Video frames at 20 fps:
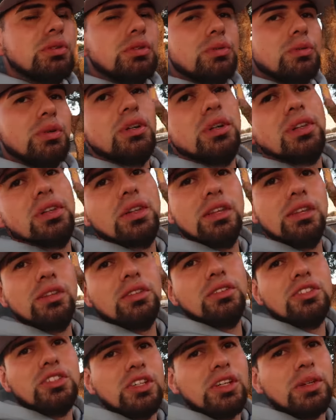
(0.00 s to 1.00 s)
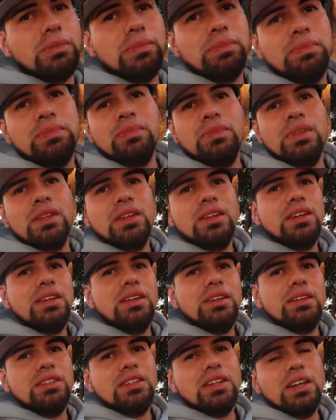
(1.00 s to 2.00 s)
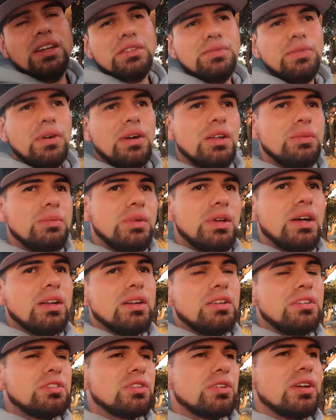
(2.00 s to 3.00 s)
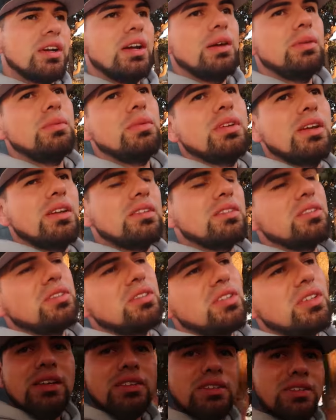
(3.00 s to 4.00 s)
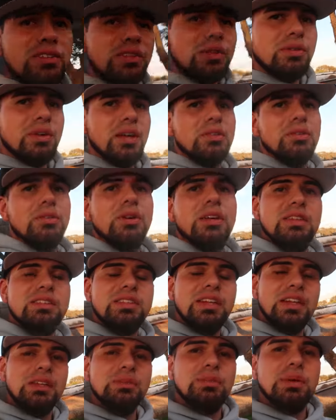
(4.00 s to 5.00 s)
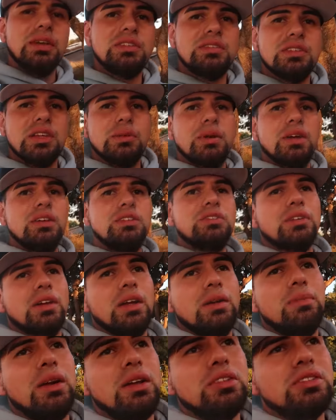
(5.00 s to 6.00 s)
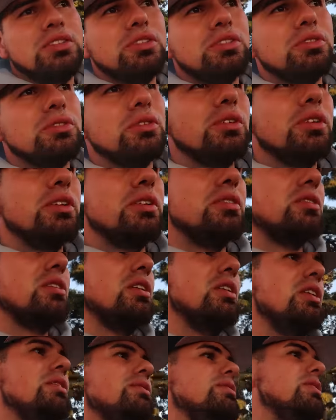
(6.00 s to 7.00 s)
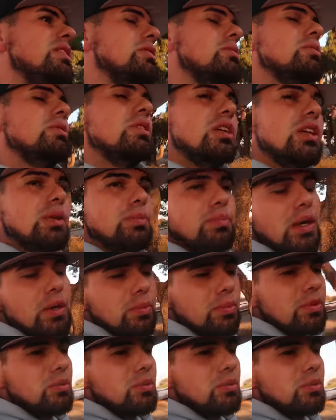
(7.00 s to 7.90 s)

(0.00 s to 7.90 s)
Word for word: with work and gym. You guys follow me on Instagram. You guys, can, guys can see what I do on a daily basis on my Instagram IG stories. If you guys want to keep up